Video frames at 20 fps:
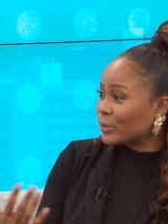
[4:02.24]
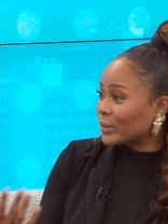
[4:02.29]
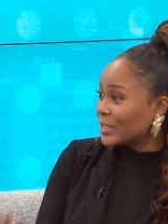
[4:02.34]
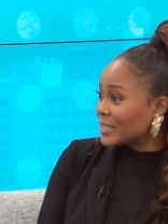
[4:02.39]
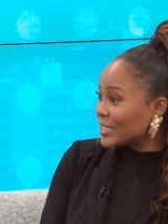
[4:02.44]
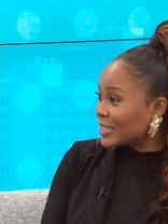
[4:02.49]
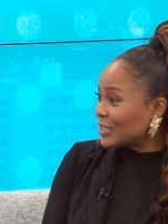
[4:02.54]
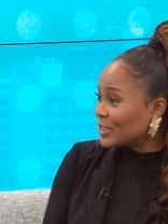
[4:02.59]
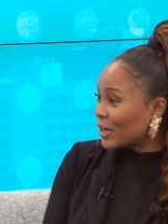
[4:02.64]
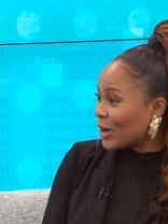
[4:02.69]
only
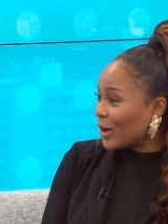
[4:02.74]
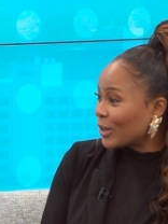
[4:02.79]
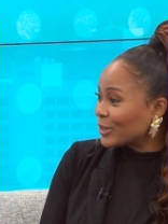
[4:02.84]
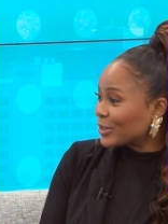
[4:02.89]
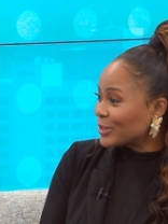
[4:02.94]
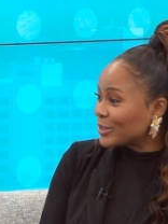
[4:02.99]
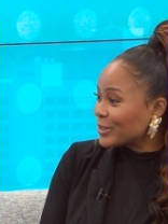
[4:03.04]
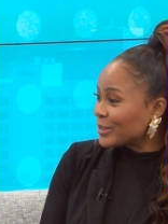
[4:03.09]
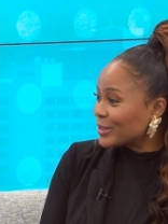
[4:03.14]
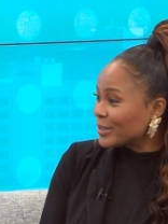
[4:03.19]

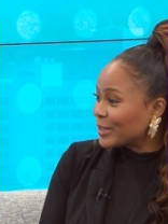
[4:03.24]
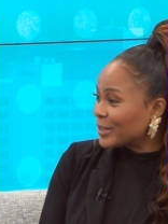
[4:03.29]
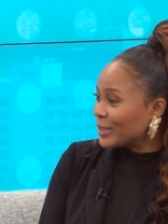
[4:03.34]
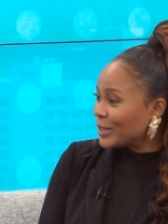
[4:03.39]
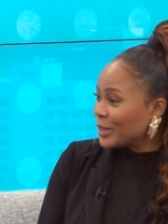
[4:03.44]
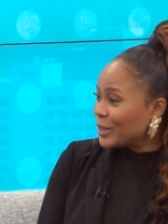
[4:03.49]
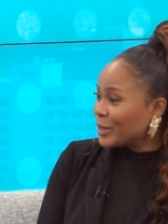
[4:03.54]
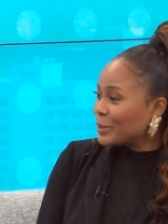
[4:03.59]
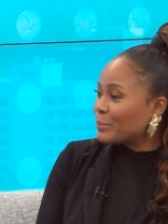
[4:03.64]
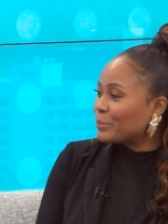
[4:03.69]
$10
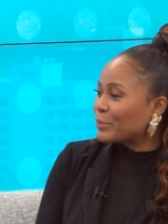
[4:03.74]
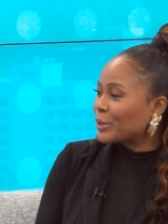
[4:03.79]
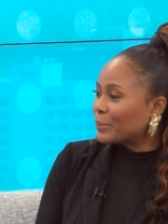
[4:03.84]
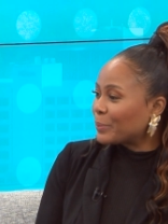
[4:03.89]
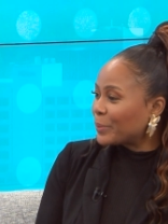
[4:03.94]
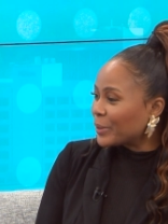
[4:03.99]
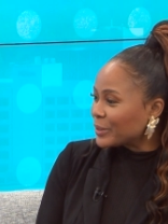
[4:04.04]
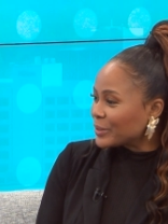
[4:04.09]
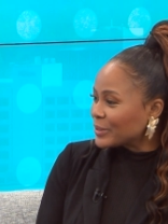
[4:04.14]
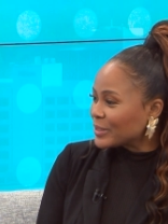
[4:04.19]
yes.
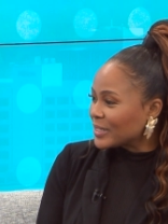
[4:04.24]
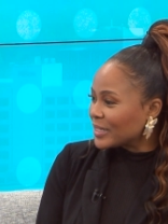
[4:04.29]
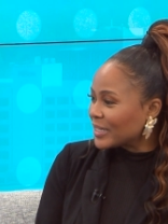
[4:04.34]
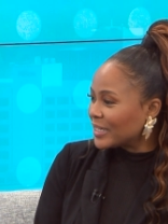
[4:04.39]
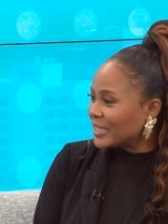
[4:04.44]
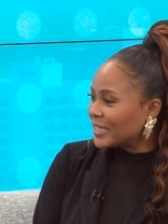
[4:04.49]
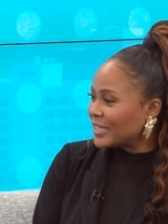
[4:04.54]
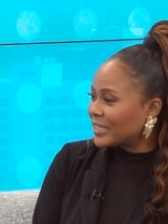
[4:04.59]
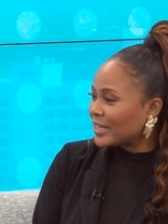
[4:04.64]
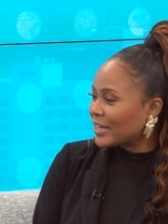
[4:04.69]
per
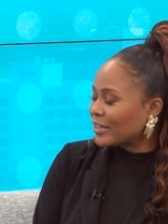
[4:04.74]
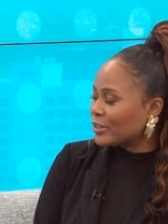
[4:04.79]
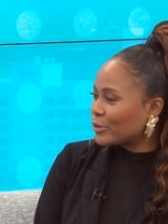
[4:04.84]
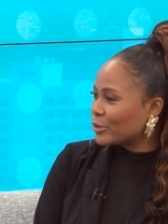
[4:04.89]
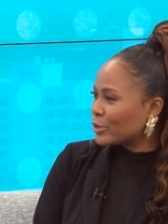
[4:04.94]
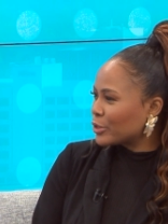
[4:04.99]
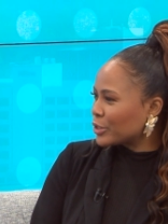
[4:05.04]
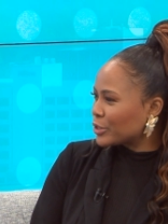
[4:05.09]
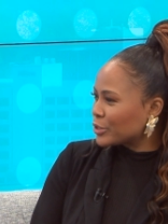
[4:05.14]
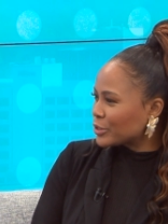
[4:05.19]
person. And I know
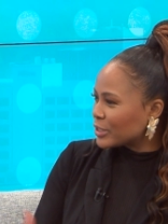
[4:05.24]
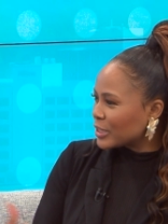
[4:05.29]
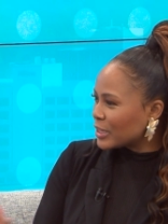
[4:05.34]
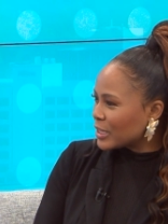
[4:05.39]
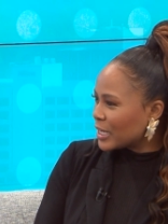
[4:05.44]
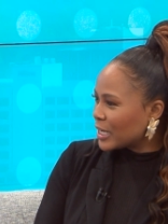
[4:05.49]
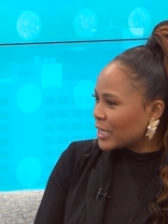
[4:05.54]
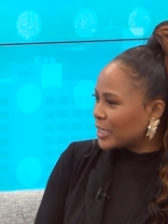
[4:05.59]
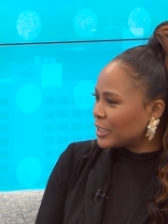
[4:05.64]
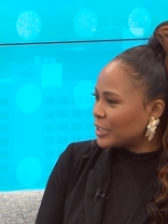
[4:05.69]
that there's
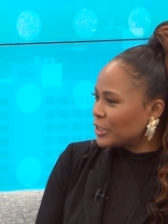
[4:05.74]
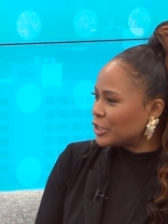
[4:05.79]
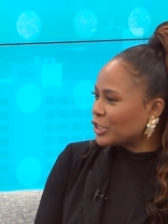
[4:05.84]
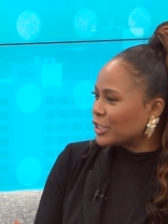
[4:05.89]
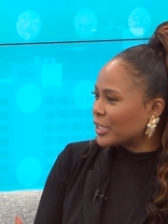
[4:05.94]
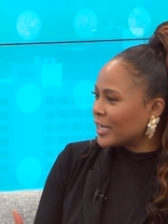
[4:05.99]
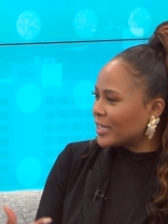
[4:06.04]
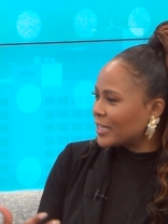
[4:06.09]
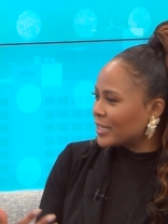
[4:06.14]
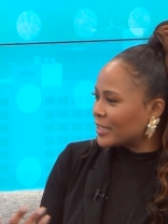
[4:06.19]
lunch
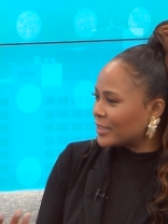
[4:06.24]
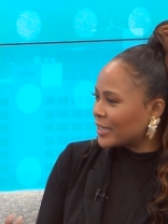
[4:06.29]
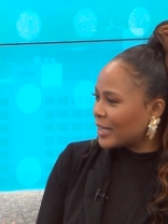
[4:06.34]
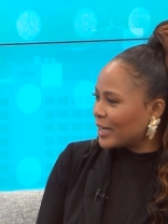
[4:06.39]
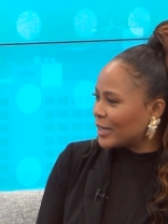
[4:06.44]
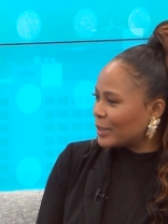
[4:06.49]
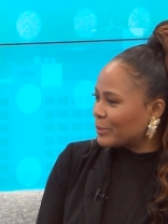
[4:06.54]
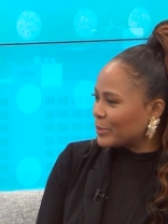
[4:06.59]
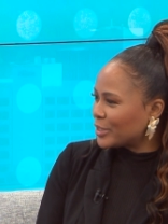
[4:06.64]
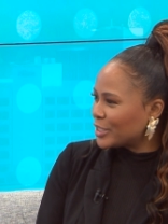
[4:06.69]
and
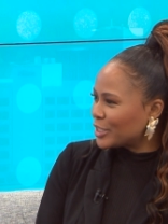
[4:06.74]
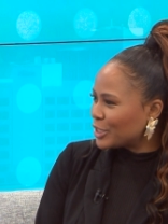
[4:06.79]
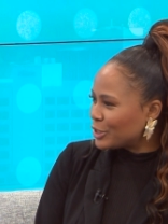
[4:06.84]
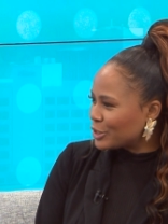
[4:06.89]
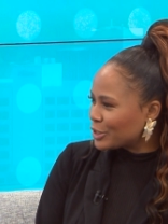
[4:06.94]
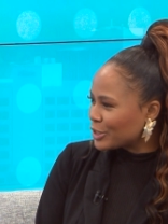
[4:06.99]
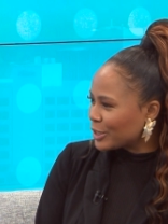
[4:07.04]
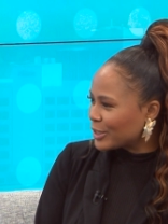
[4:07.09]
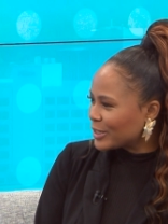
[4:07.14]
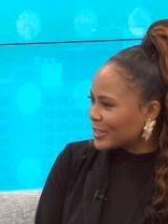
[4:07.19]
um, a
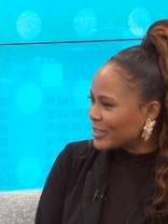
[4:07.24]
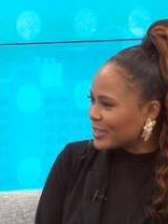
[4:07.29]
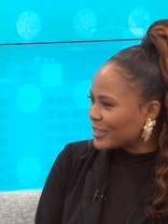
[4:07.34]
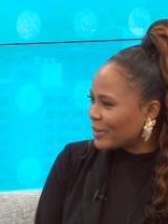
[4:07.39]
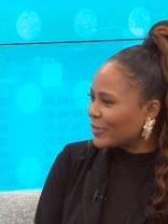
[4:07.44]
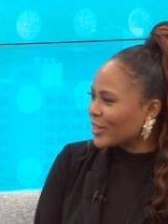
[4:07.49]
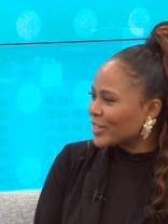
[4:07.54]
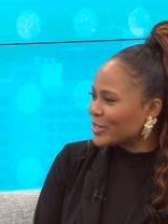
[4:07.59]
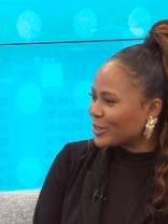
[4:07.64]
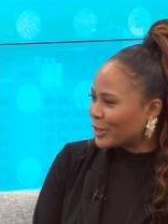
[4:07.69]
t-shirt and stuff that's